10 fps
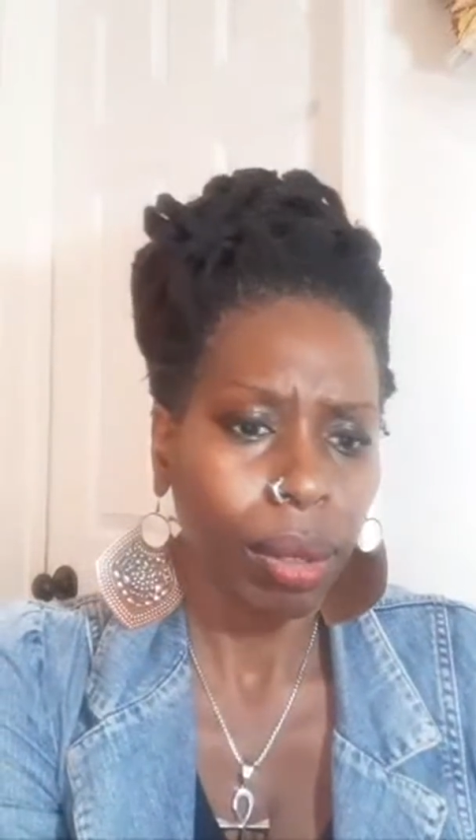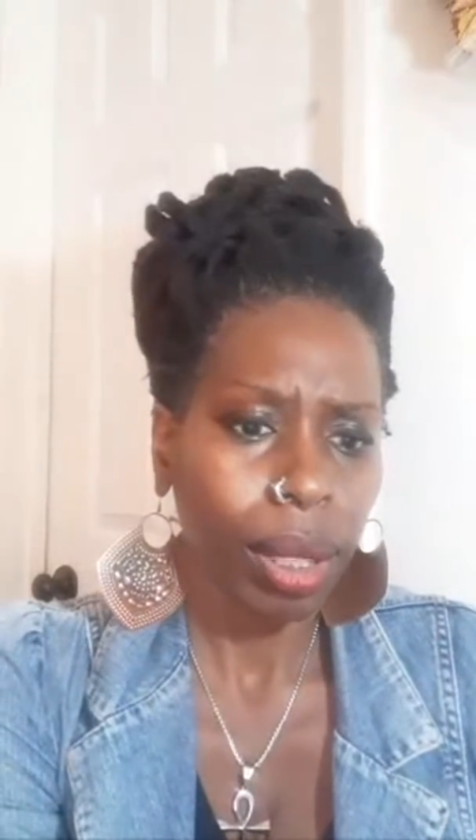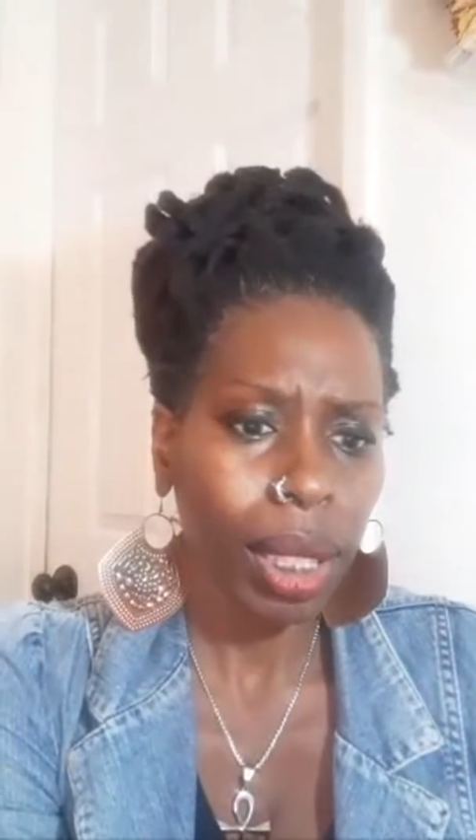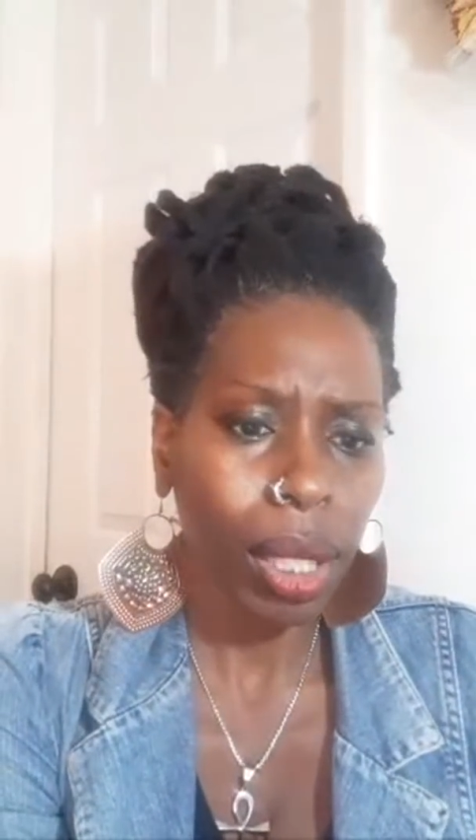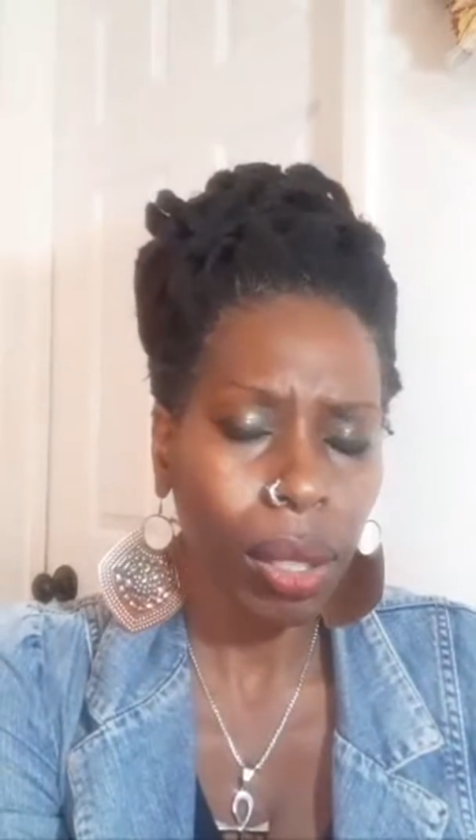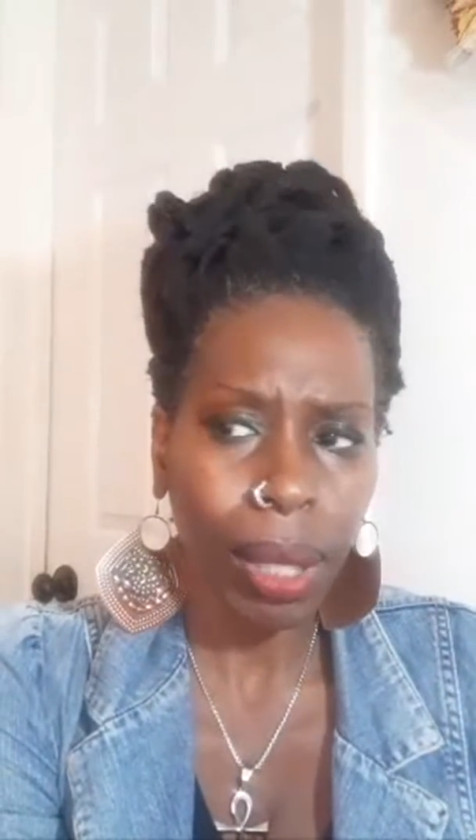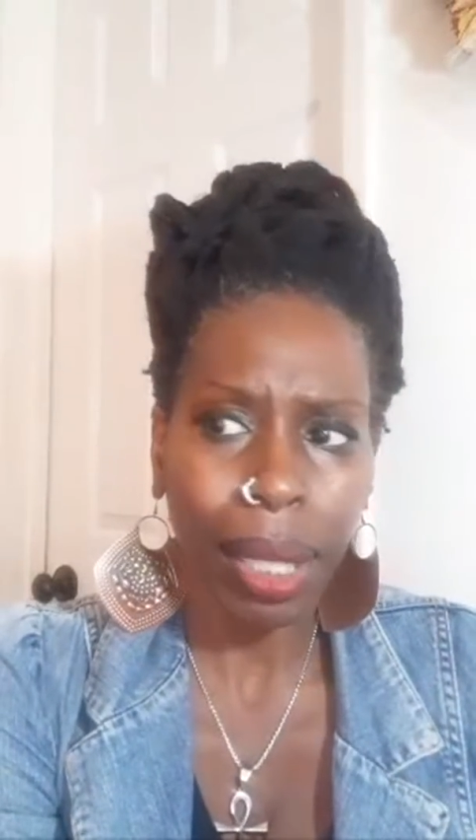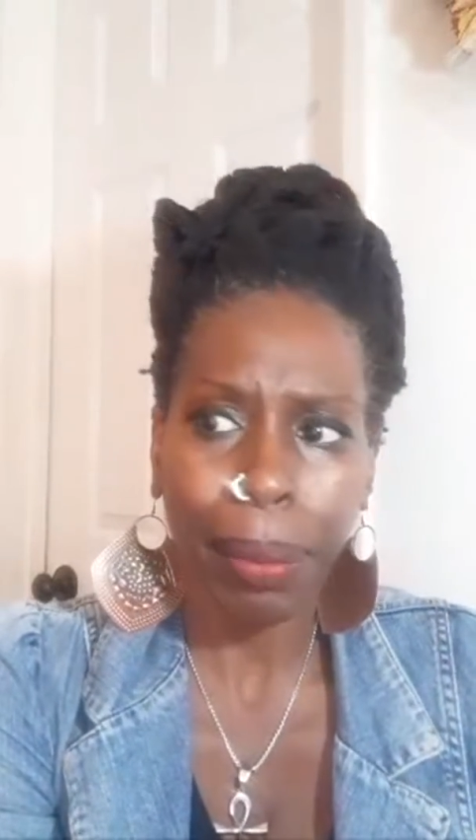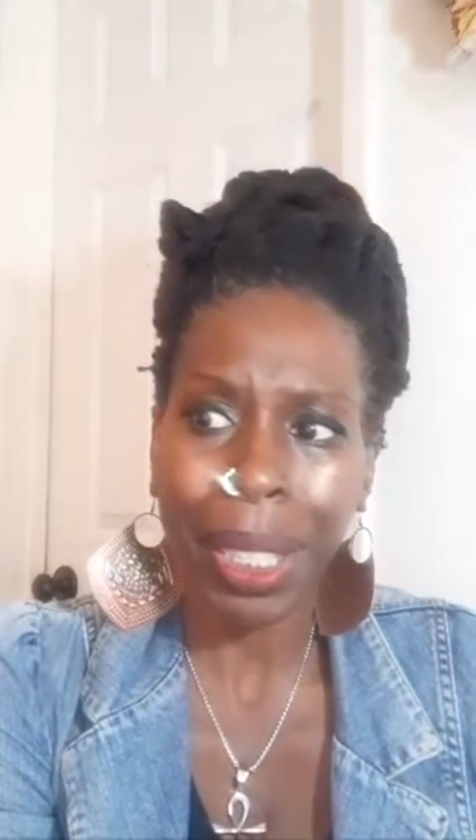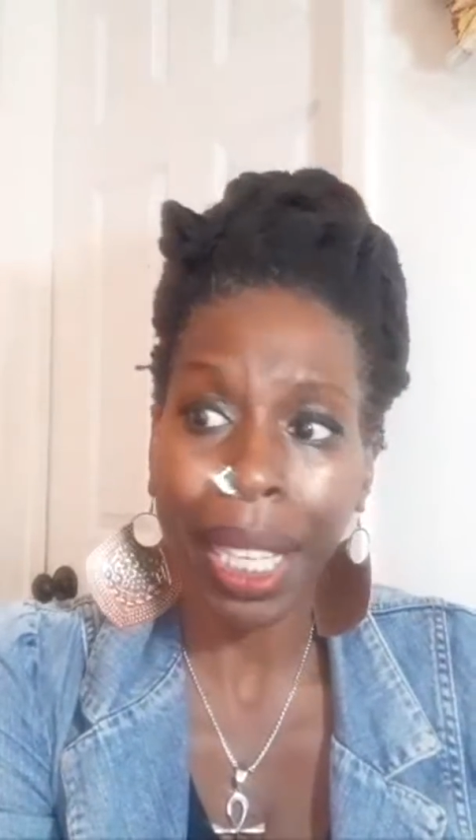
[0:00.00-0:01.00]

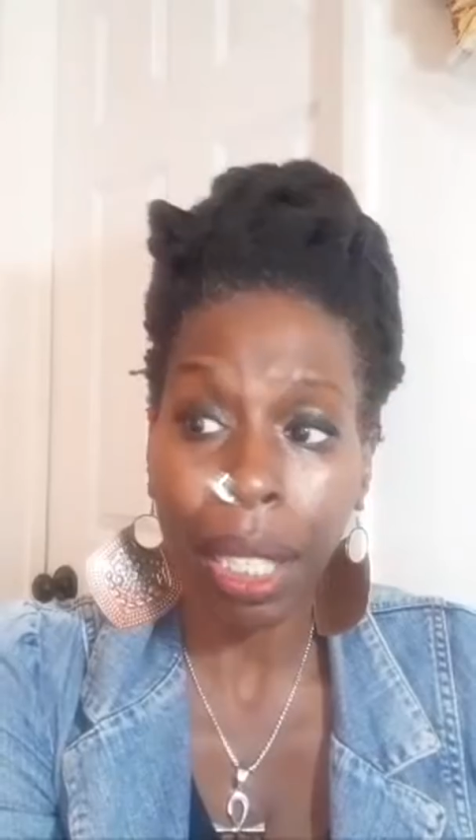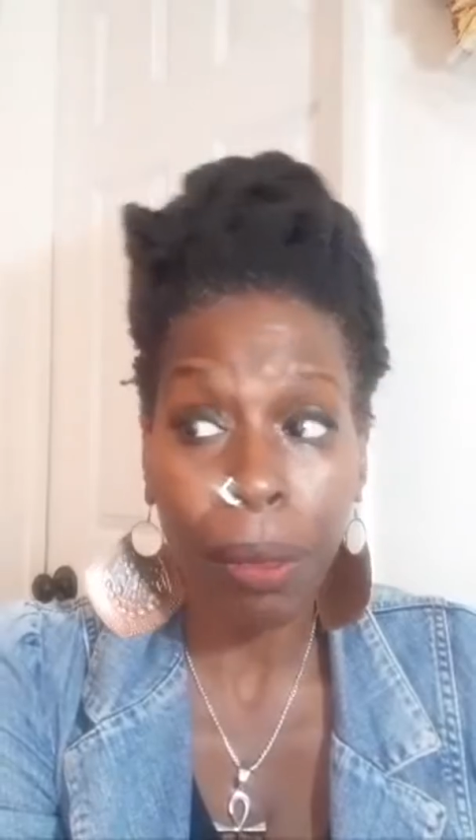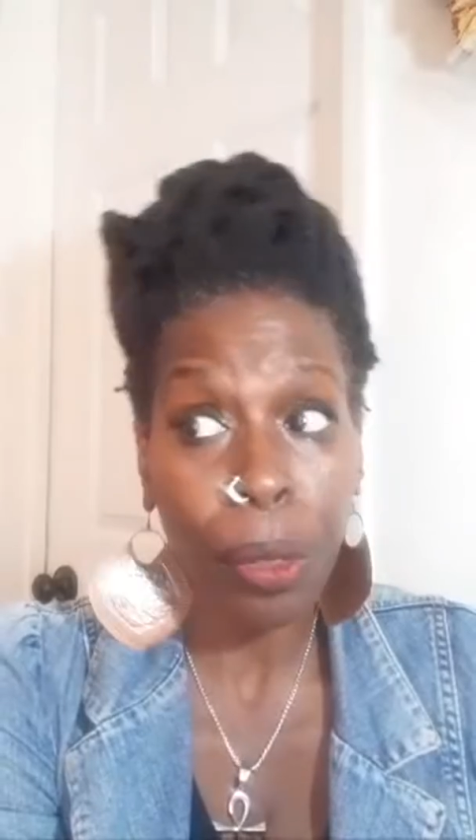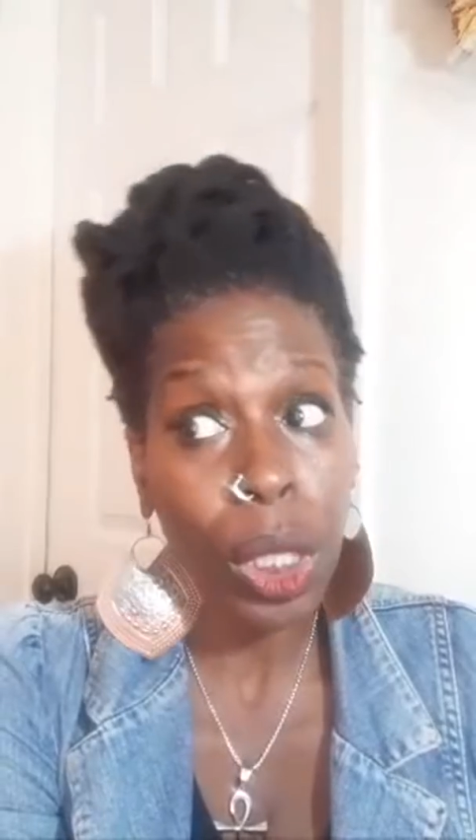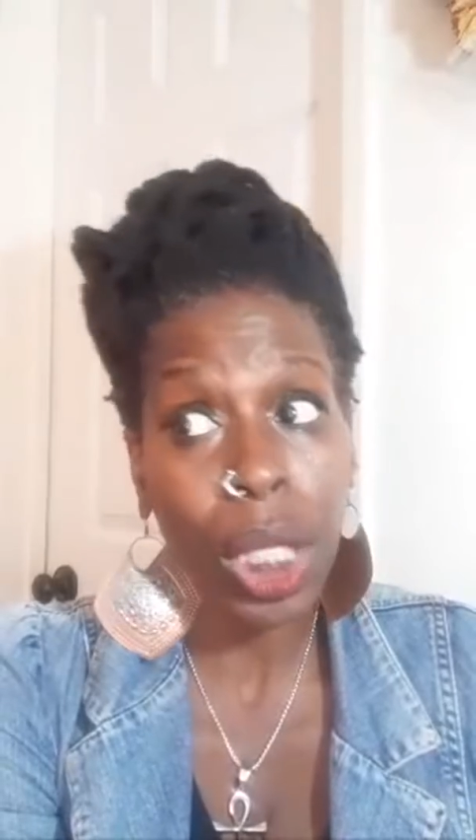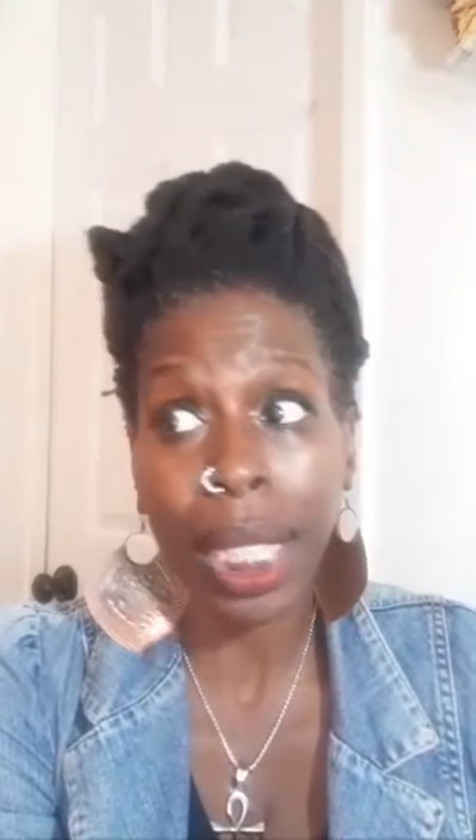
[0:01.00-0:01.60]
But unfortunately,